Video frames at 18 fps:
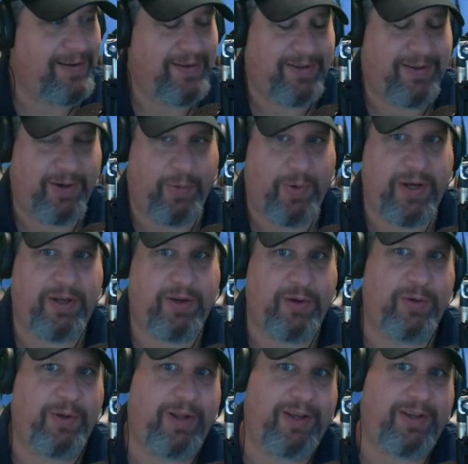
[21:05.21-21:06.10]
So we
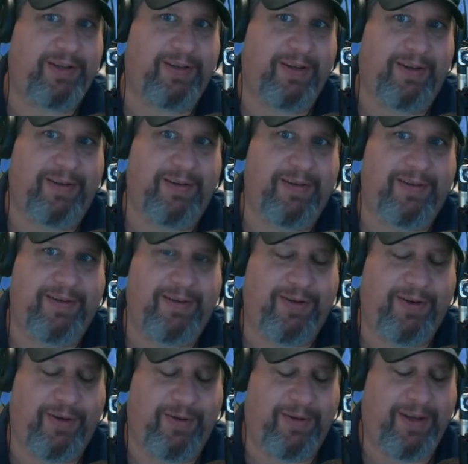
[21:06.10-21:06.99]
do listen
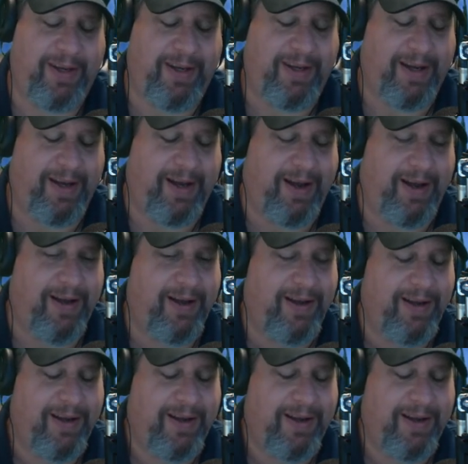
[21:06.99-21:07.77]
to the